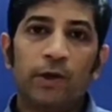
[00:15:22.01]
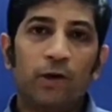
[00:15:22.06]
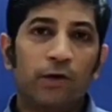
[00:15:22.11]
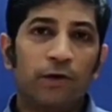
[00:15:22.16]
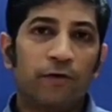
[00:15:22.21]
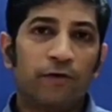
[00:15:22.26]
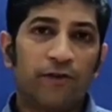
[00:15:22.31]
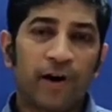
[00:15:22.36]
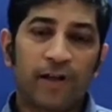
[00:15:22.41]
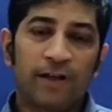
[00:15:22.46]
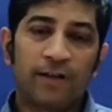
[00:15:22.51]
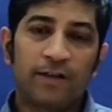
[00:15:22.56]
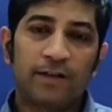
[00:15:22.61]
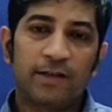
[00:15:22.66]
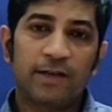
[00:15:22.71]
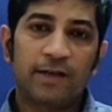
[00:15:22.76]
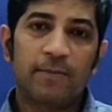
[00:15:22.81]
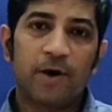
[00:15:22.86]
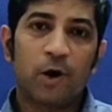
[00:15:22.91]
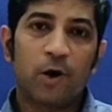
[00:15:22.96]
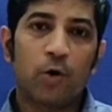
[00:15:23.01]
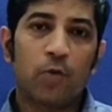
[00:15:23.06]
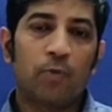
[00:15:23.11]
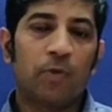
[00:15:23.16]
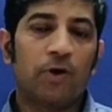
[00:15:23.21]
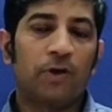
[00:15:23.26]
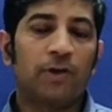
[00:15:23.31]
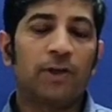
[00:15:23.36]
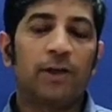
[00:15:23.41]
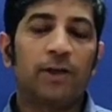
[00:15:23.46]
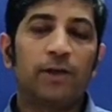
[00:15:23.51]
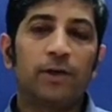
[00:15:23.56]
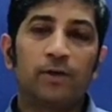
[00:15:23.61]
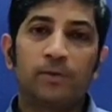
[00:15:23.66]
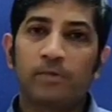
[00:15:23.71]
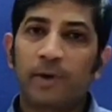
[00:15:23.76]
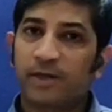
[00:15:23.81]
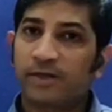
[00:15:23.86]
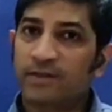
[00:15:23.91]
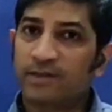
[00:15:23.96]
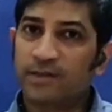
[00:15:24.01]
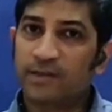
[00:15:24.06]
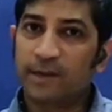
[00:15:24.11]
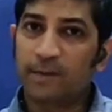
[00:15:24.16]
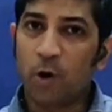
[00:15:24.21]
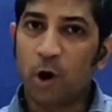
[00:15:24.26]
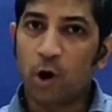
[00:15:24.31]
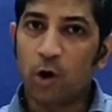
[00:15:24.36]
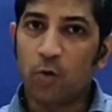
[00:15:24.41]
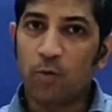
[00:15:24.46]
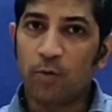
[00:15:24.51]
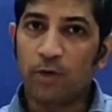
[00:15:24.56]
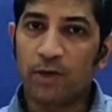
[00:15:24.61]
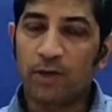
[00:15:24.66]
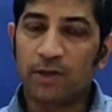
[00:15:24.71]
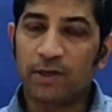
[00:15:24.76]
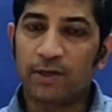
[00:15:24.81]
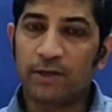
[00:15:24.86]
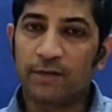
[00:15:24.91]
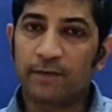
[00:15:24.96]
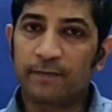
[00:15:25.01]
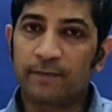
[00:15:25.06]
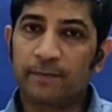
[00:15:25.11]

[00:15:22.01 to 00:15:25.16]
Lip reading: your father's name, occupation, your mother's name, occupation.